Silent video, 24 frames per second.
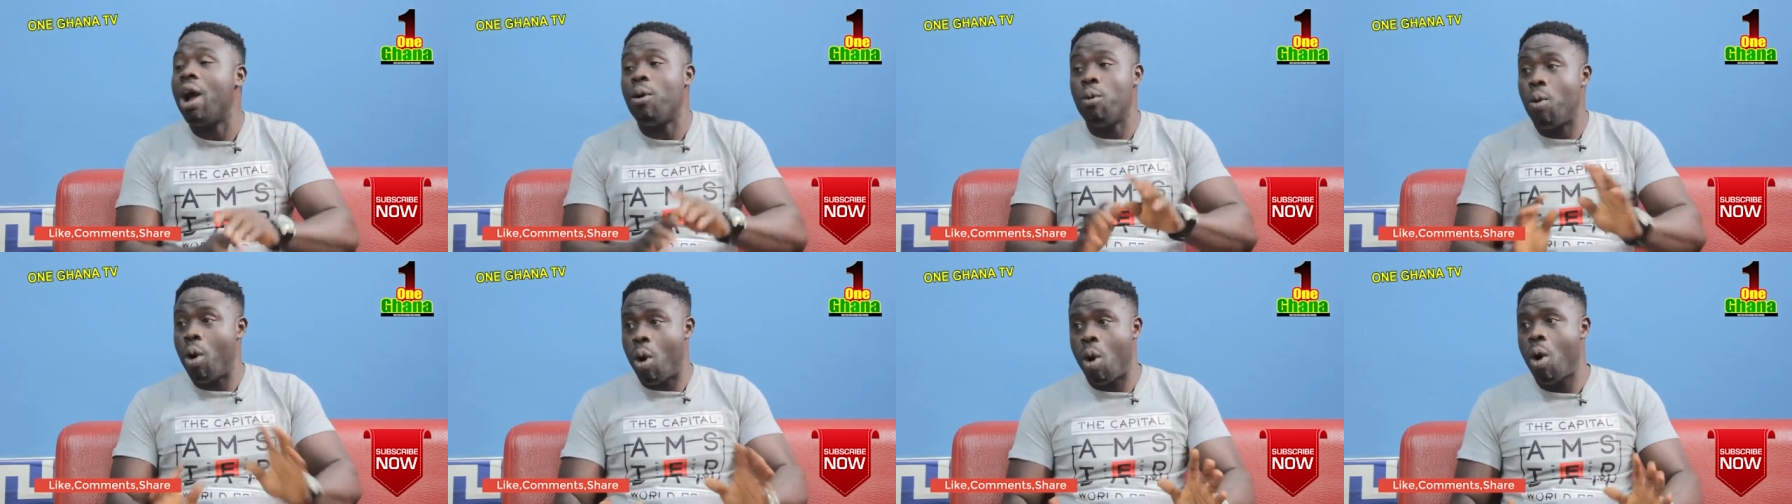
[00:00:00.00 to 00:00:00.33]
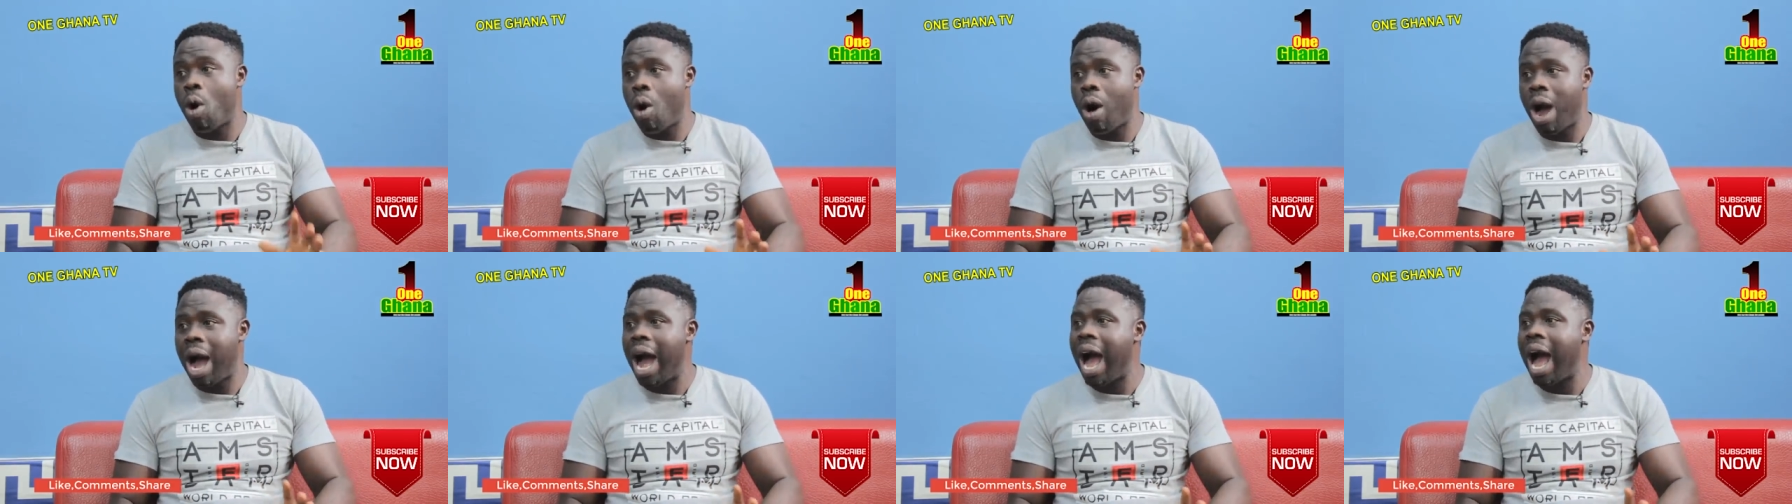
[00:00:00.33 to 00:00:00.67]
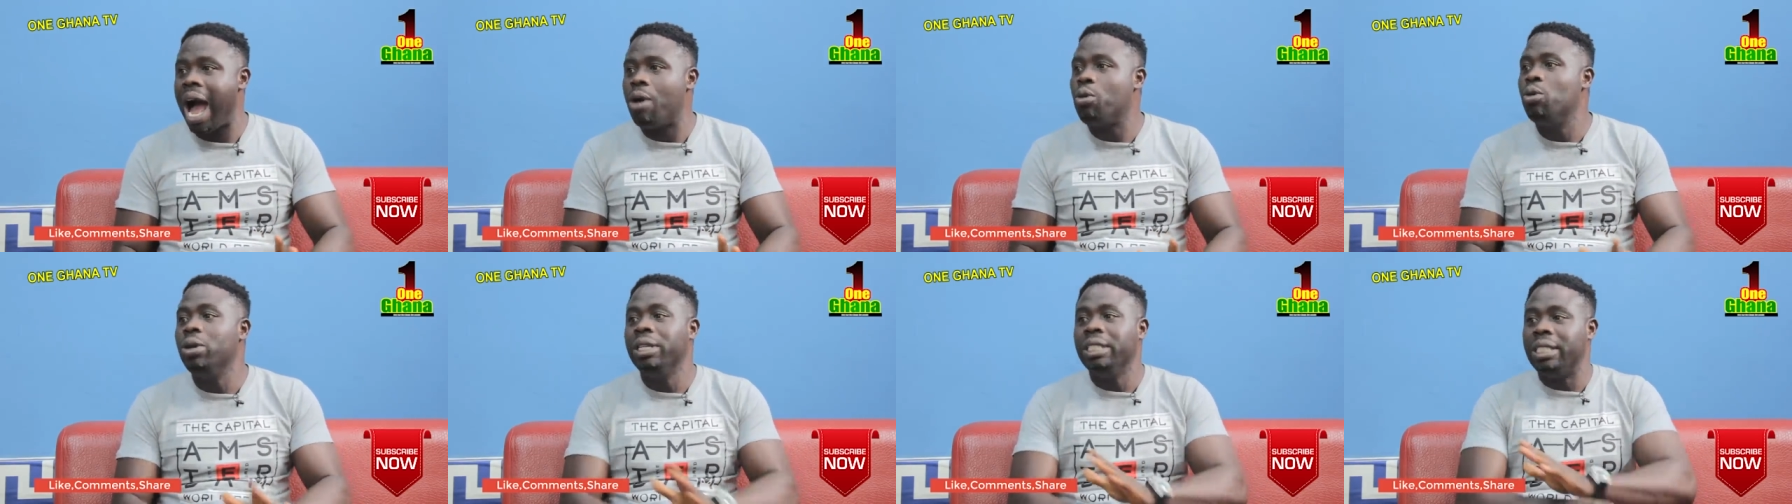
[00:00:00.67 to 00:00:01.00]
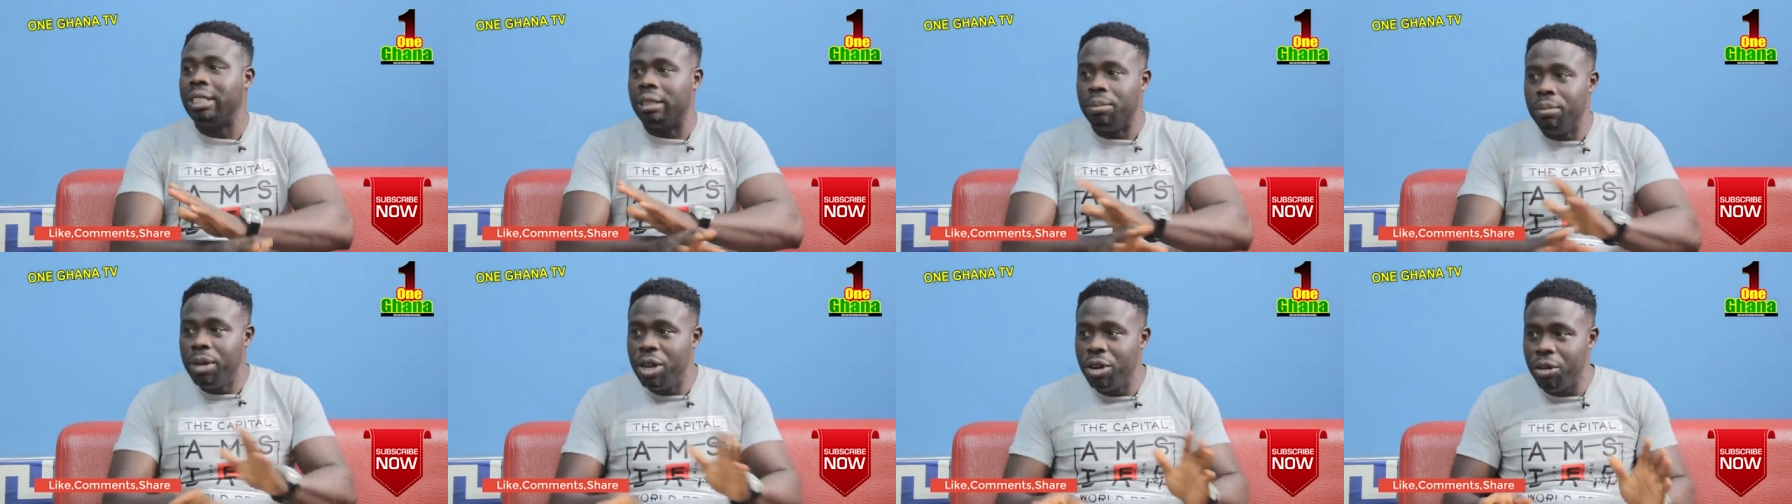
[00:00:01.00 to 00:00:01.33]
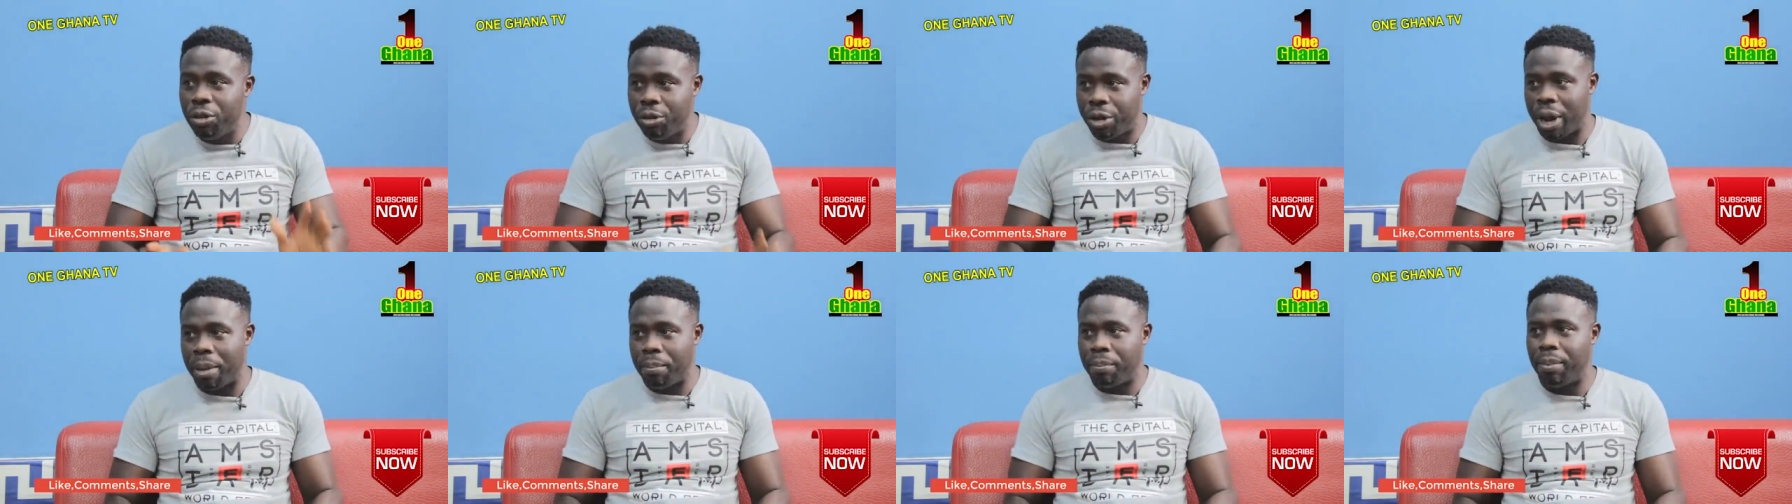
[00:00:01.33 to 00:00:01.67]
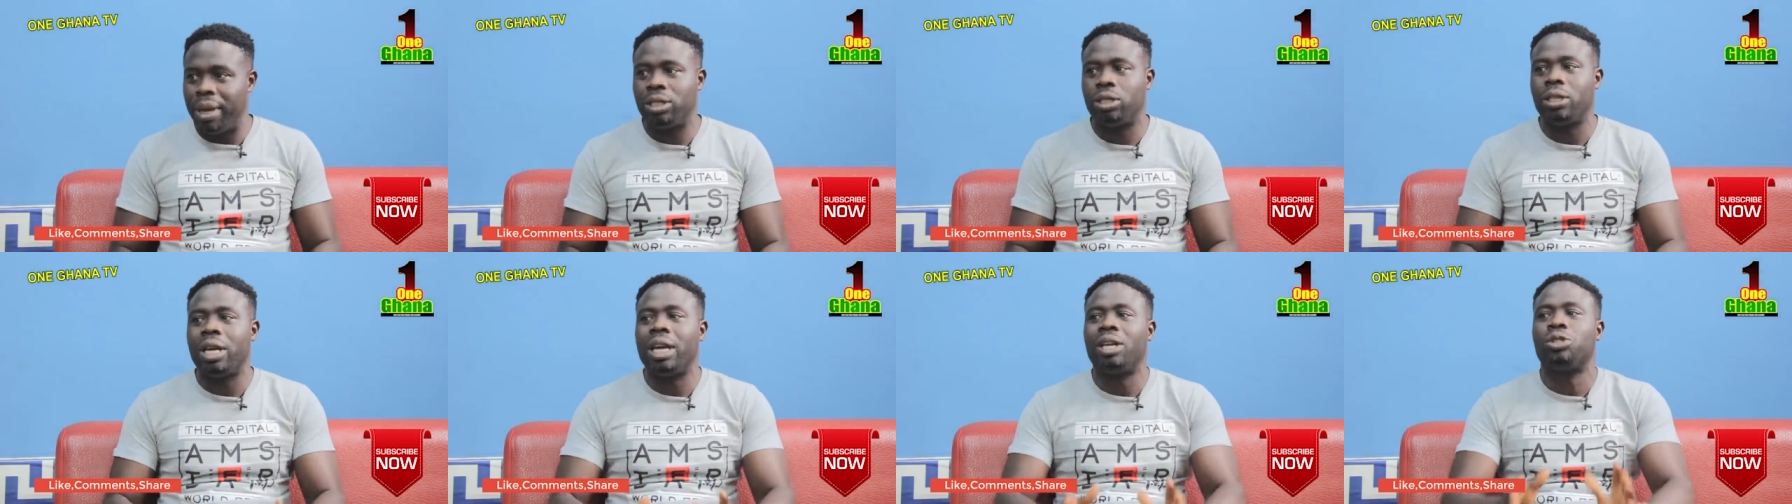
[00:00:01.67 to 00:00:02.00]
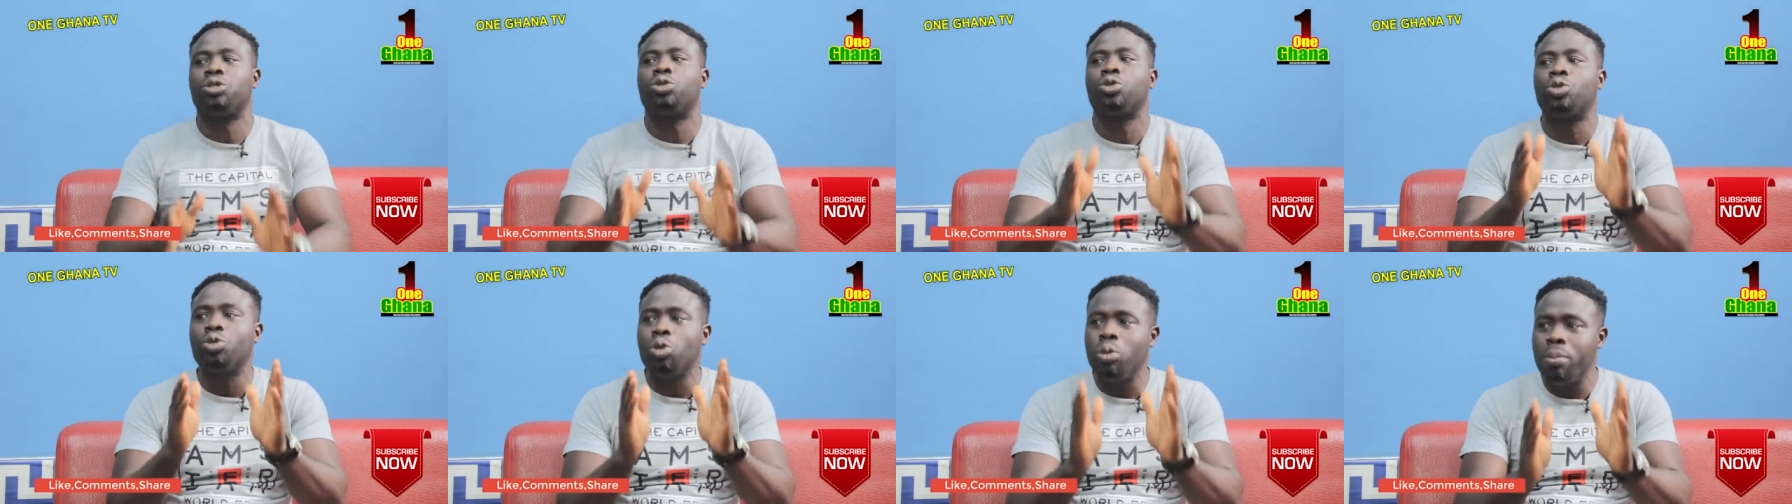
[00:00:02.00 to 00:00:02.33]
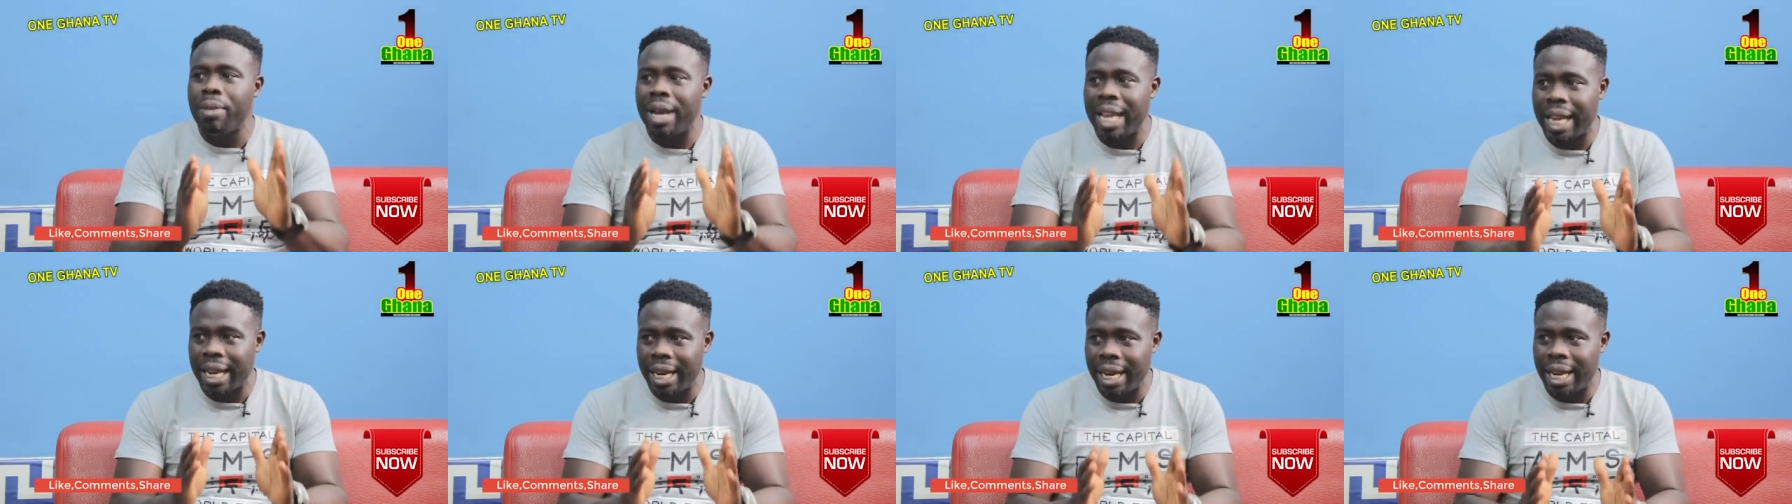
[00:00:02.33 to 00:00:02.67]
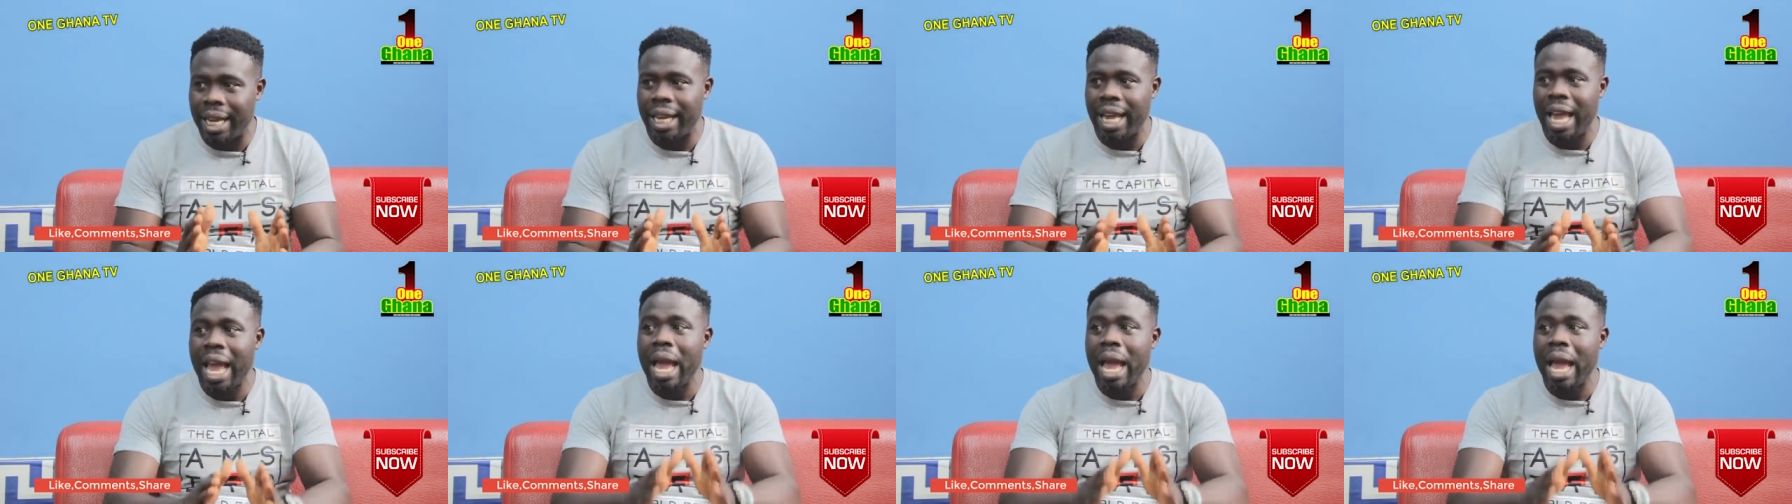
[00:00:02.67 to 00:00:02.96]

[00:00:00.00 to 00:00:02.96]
Our ho ah, wouldn't mean chambet, a so by a day,